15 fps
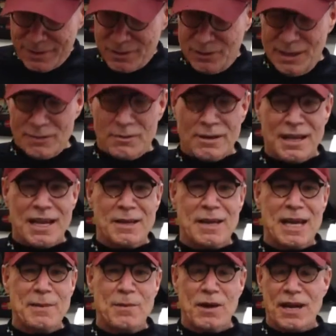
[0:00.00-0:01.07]
Laker game
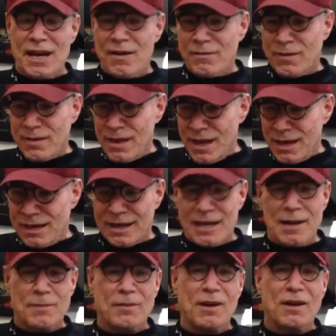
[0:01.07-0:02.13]
came on after that, and I
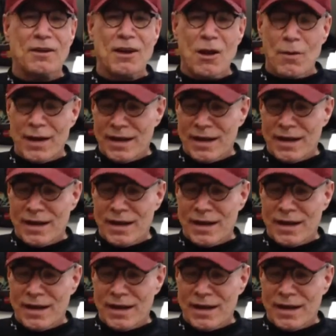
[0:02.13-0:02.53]
kept on going.